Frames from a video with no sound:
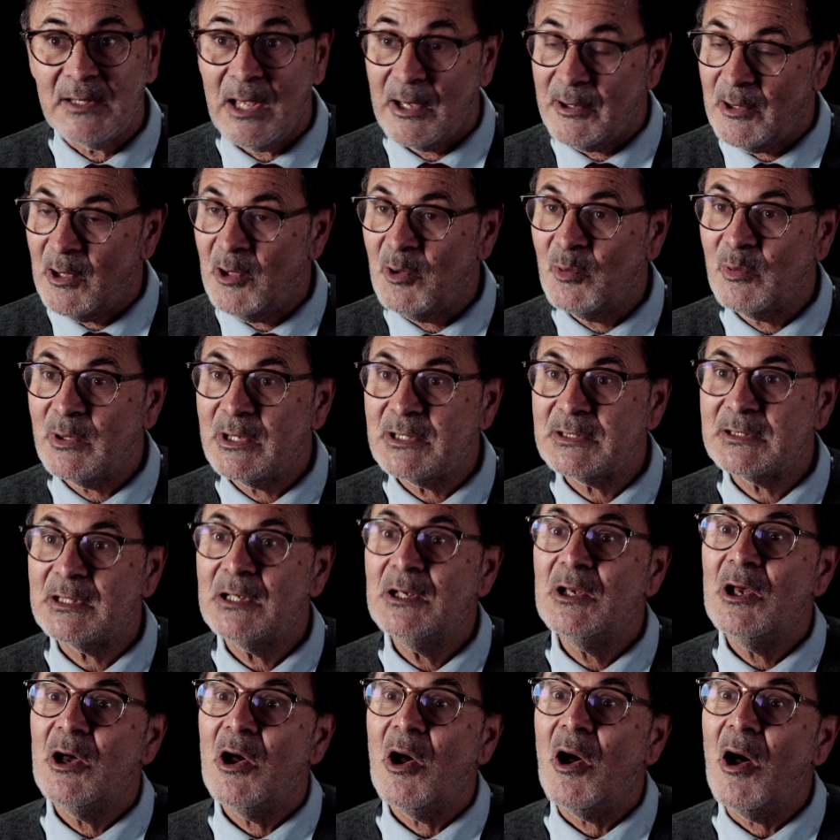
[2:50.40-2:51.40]
not always,
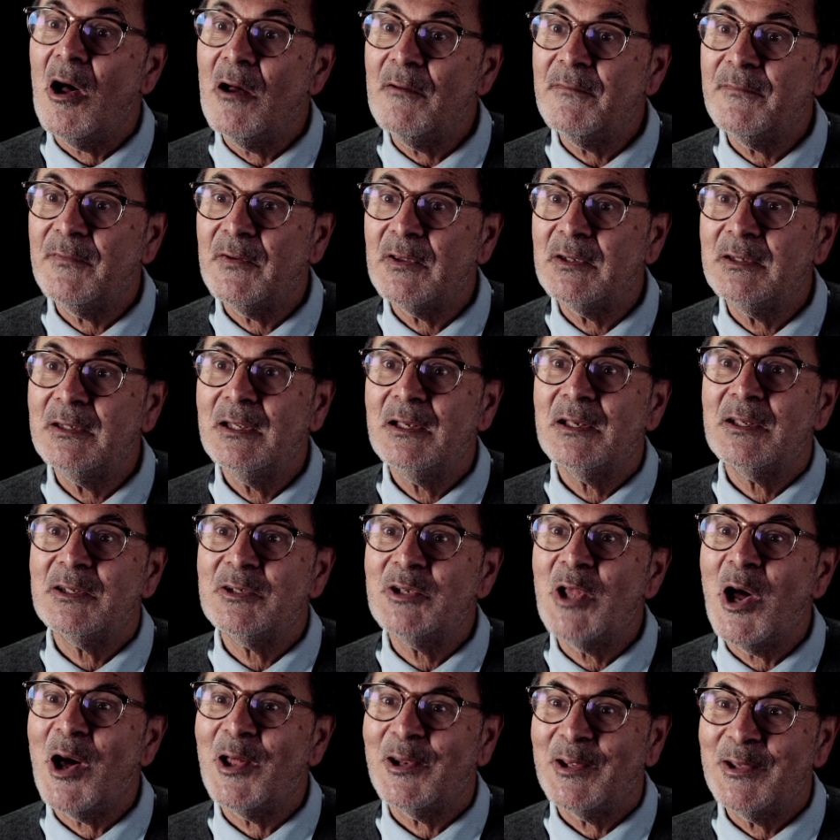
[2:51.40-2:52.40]
often
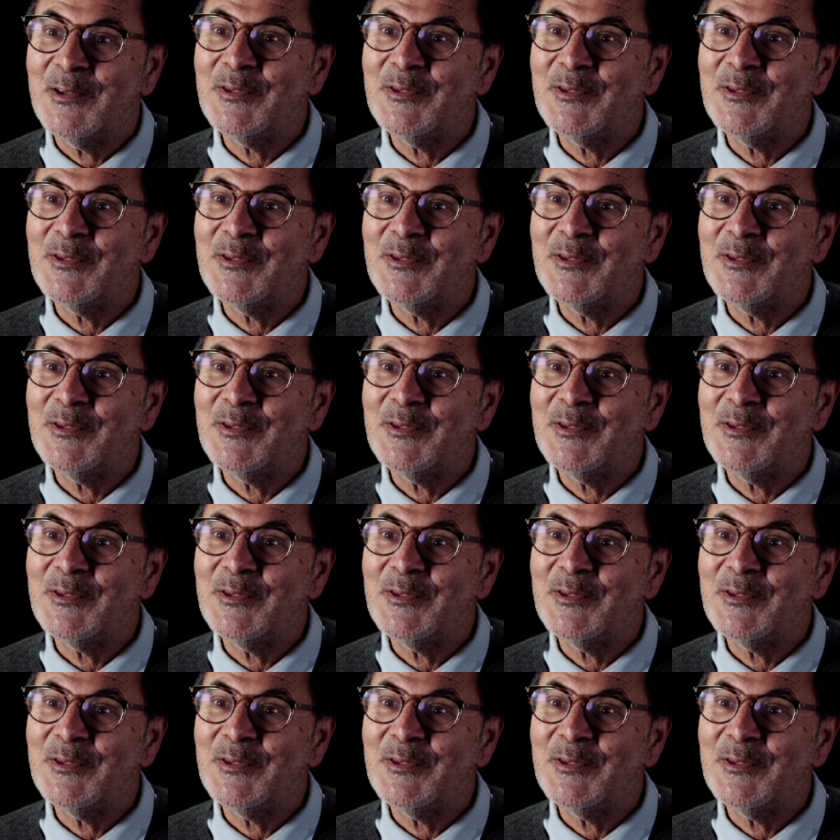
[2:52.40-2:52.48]
not